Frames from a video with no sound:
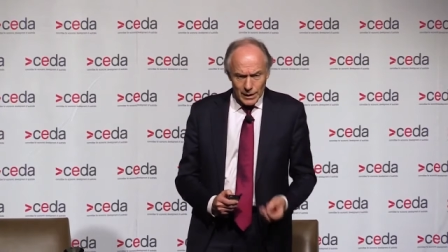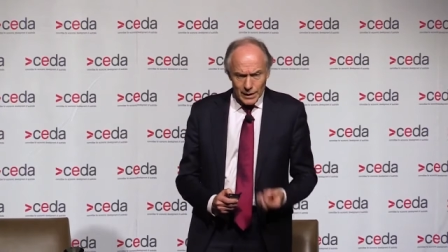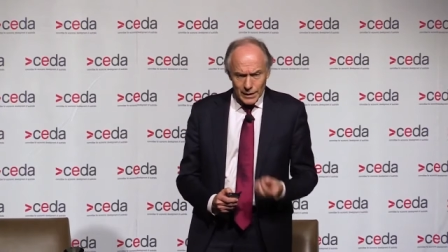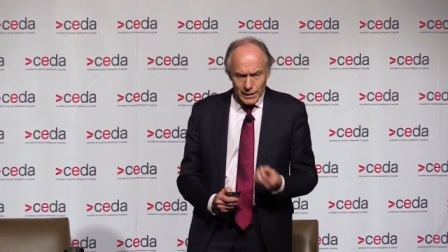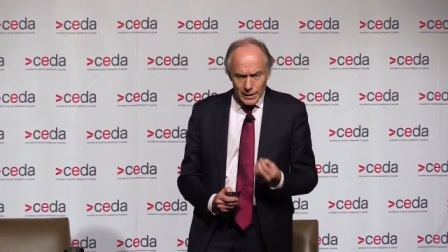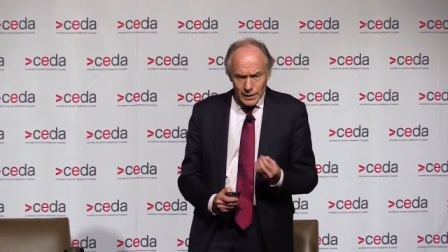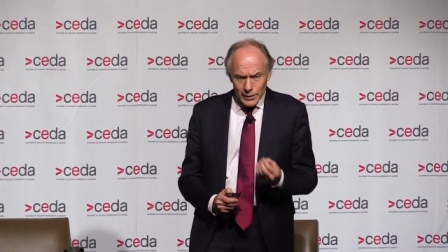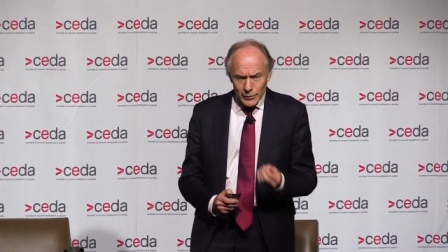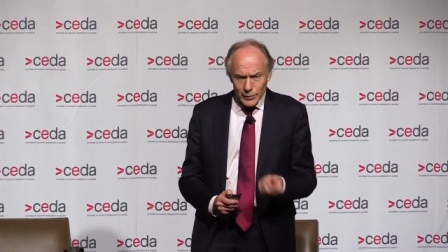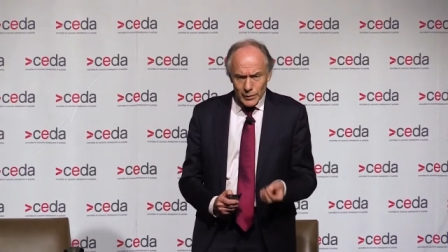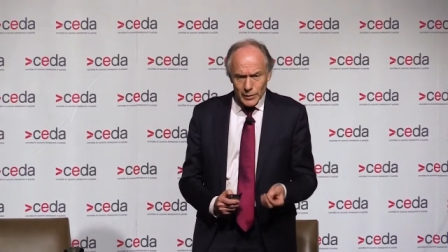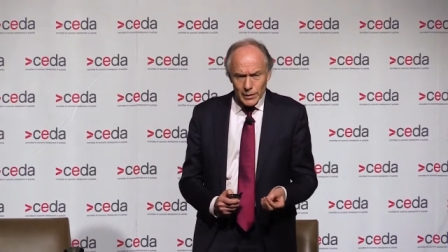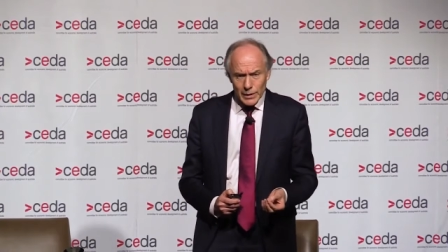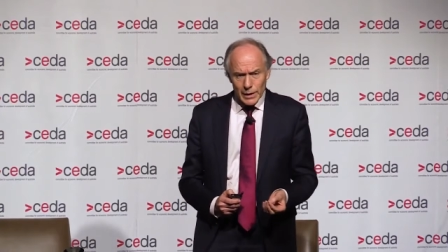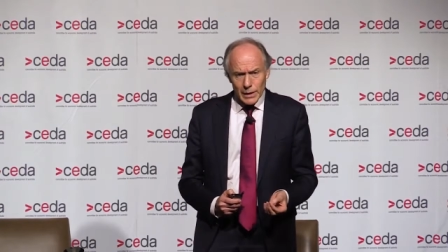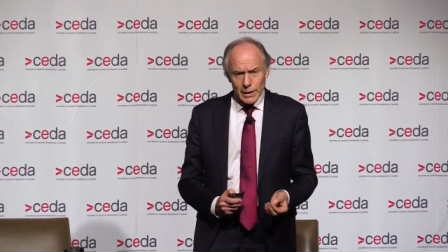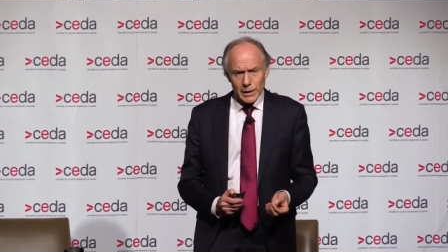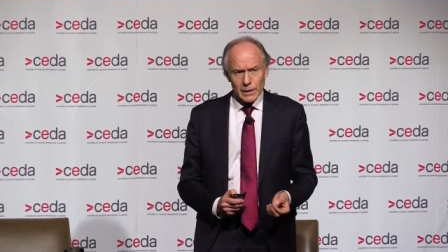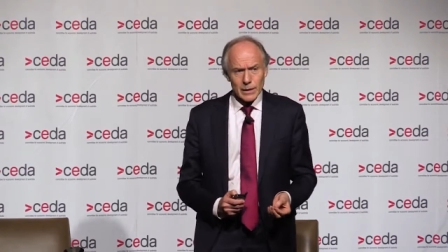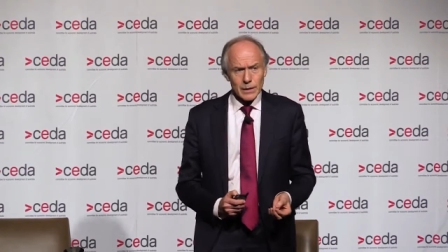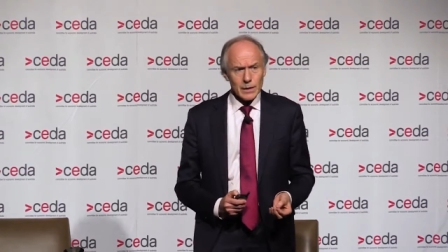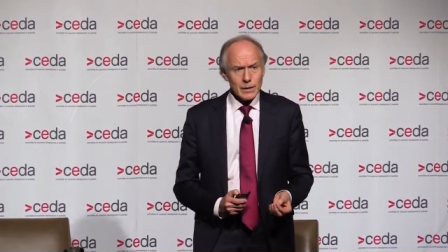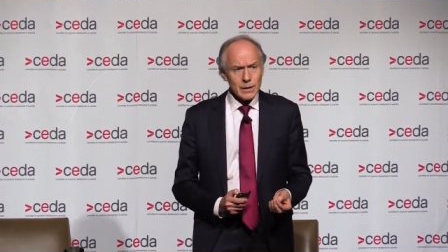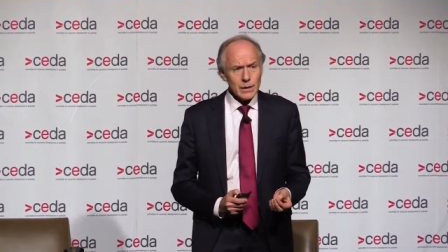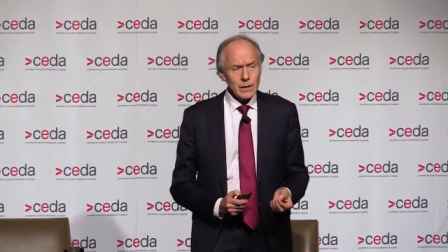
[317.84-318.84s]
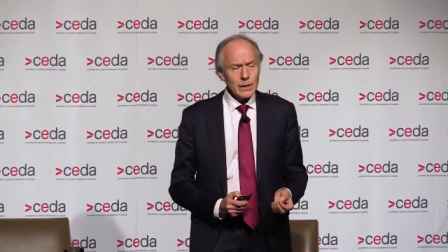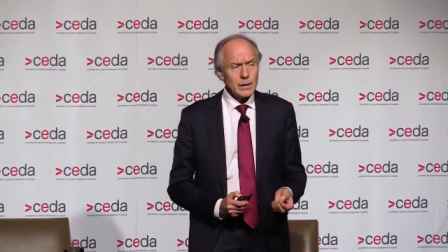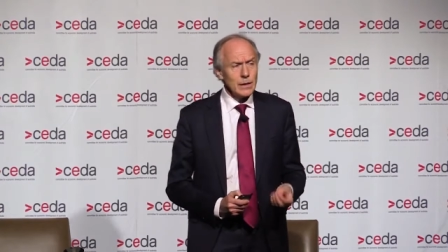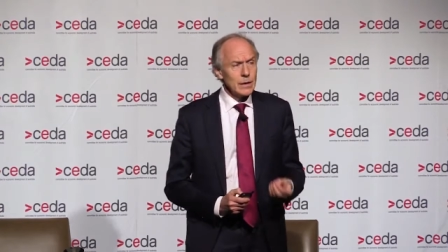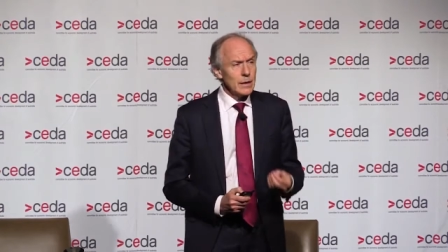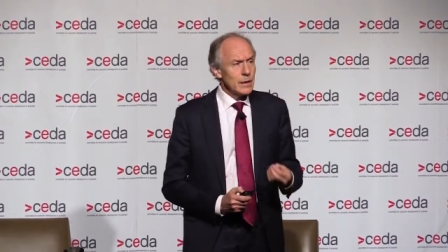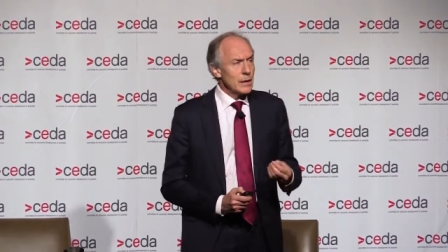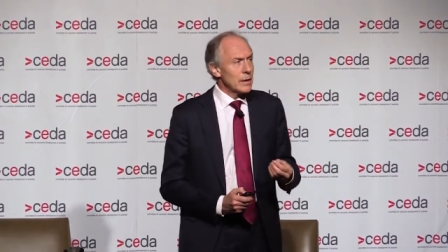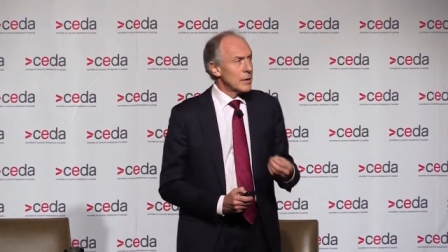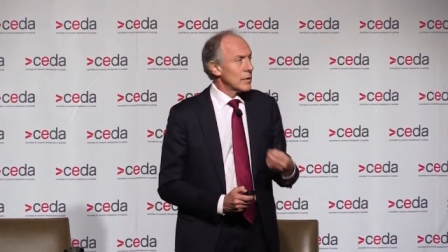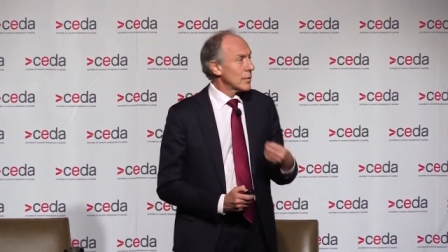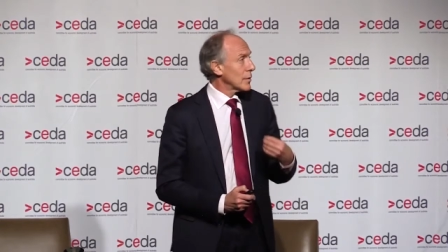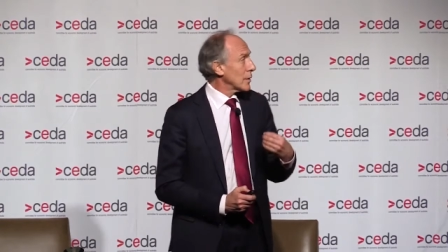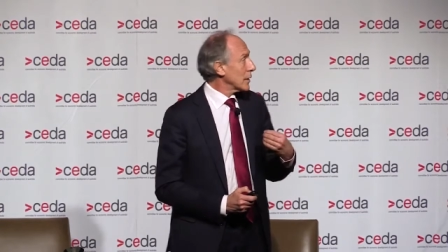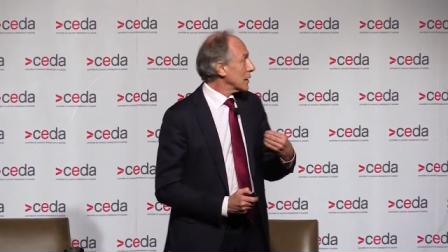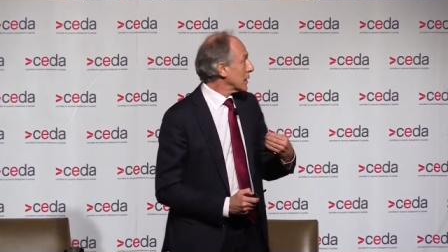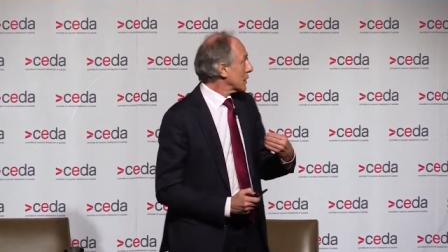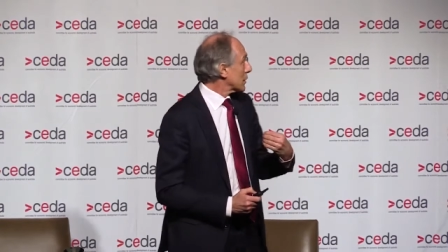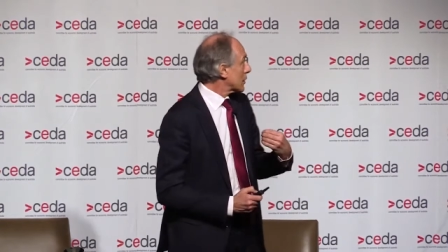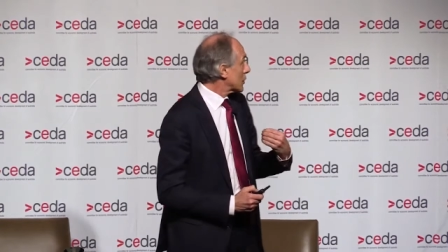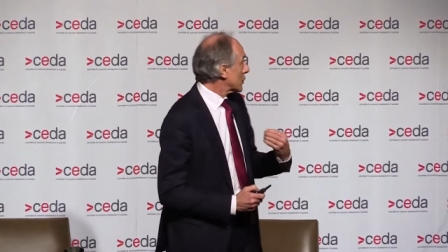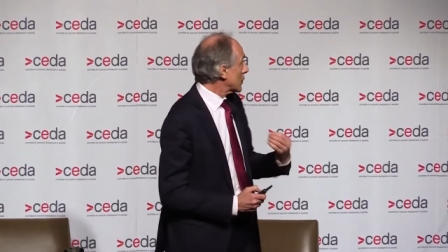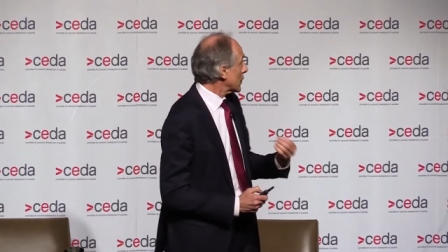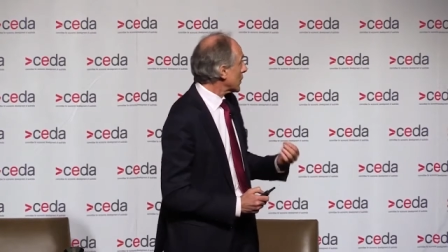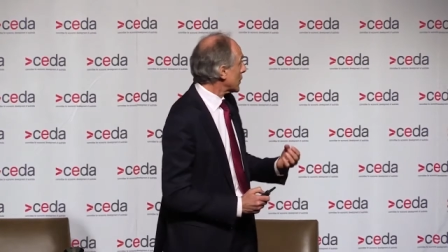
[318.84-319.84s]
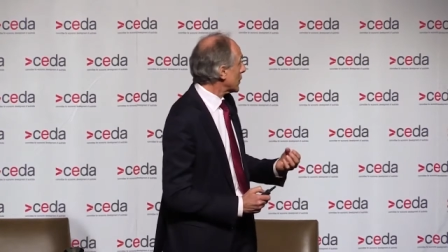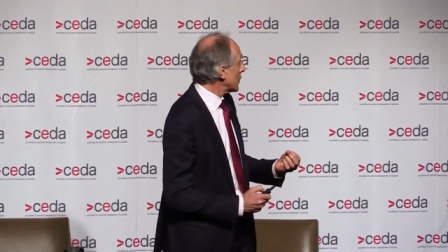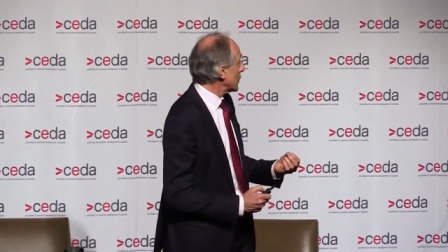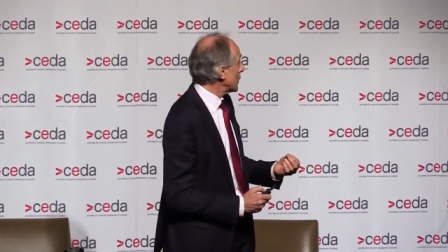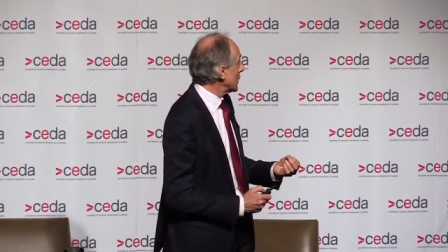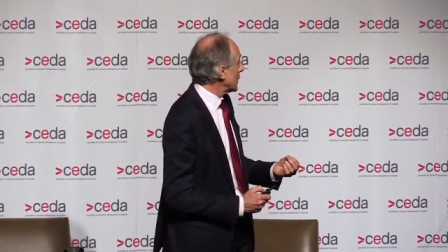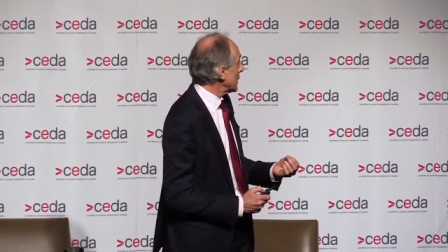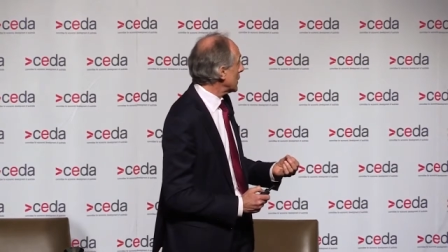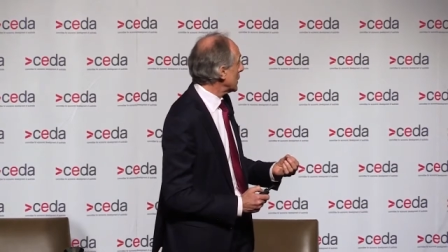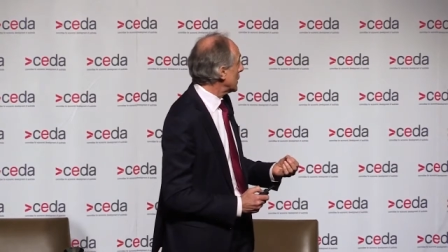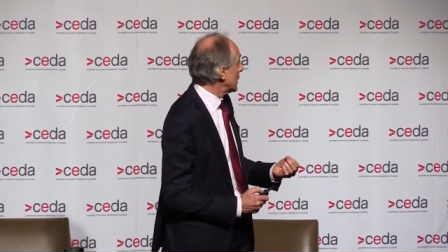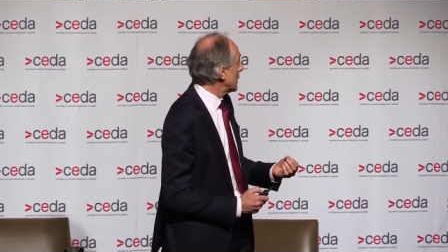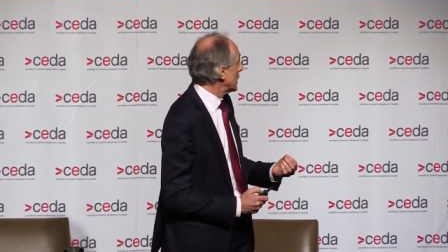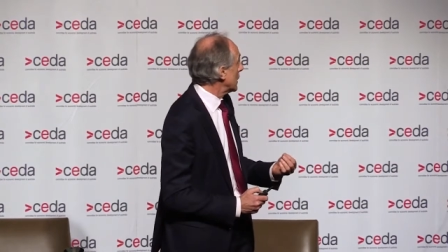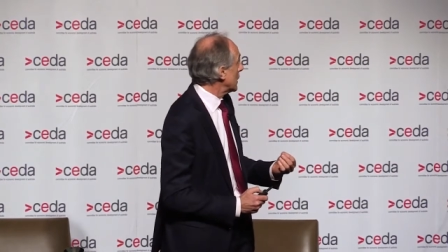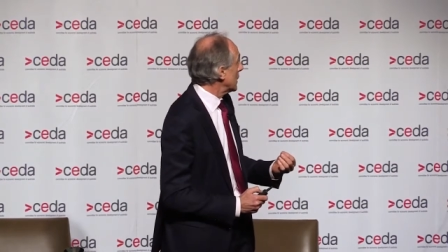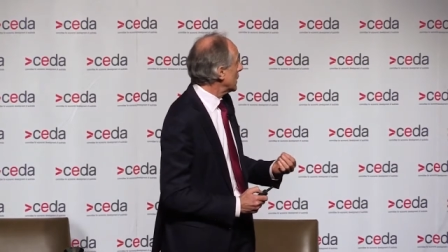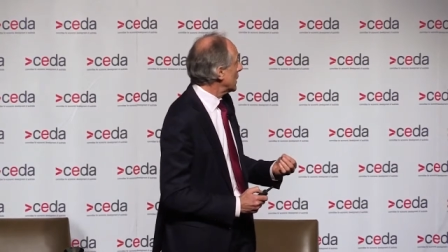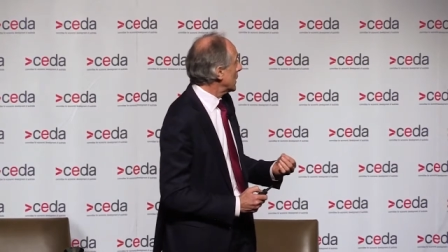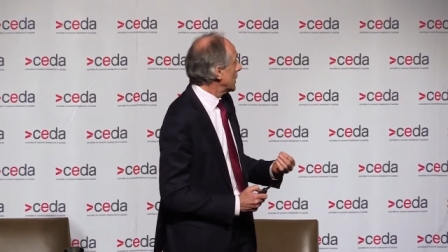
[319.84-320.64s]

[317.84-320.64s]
And even then, the electricity